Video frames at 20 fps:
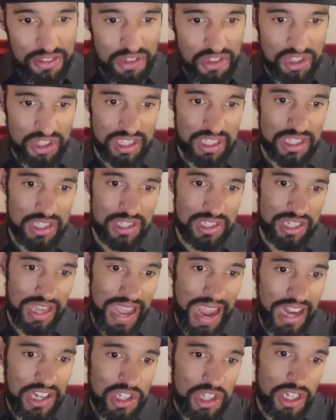the skis to
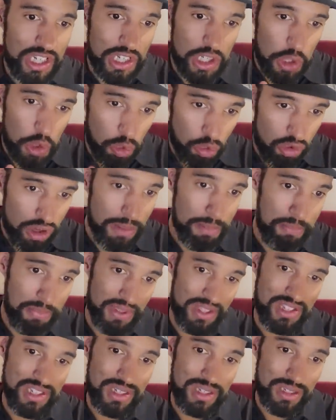actually grip
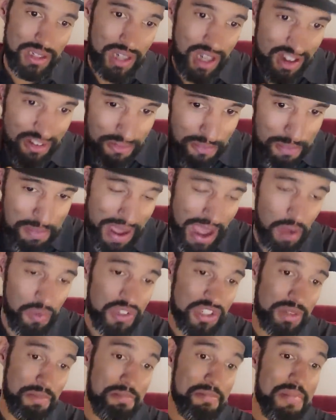and to kind of bounce
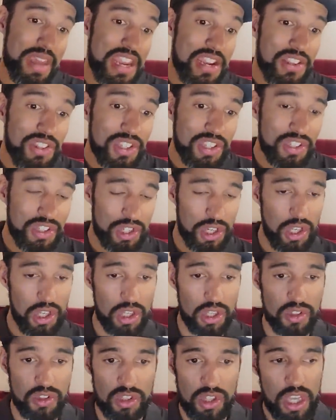and make these
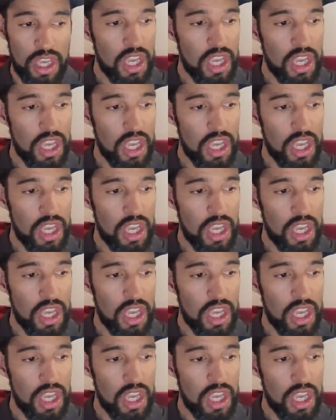turns